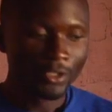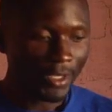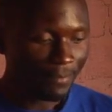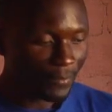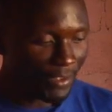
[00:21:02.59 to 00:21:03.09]

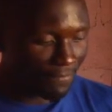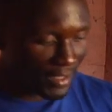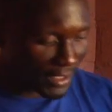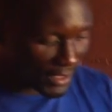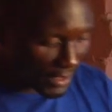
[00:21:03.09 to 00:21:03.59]
So
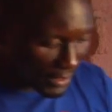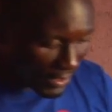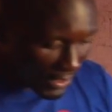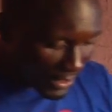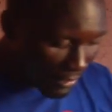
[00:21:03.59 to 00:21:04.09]

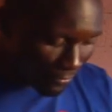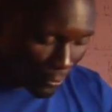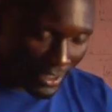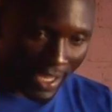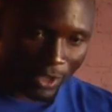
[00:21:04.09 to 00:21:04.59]
the
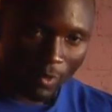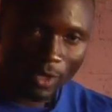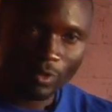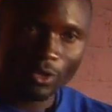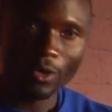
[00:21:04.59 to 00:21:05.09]
filter is
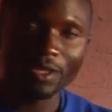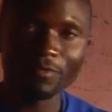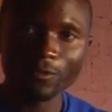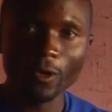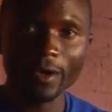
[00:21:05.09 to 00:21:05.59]
what we call the
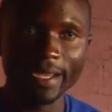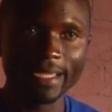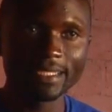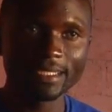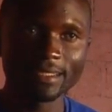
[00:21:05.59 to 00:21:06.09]
flow
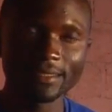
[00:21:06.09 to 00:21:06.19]
rate.